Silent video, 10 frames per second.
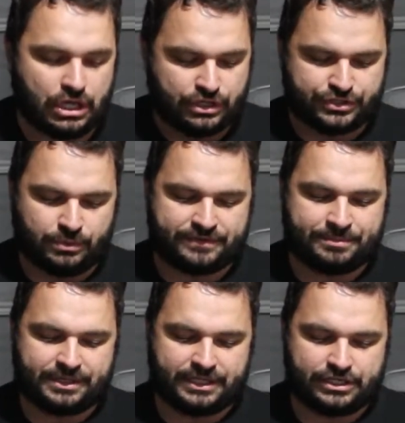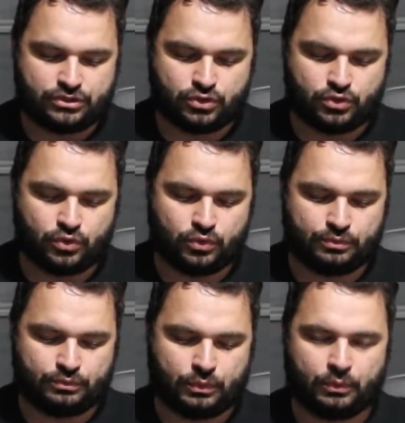So we have the ability to,
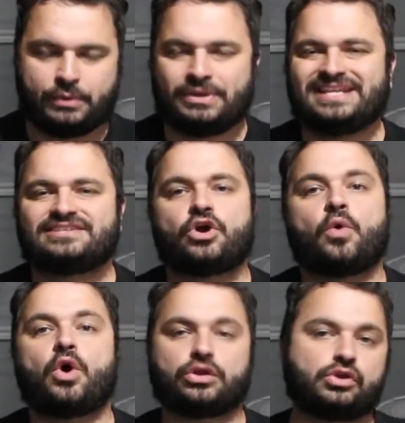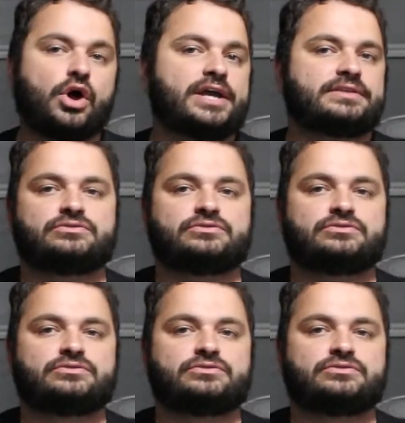we need to go online,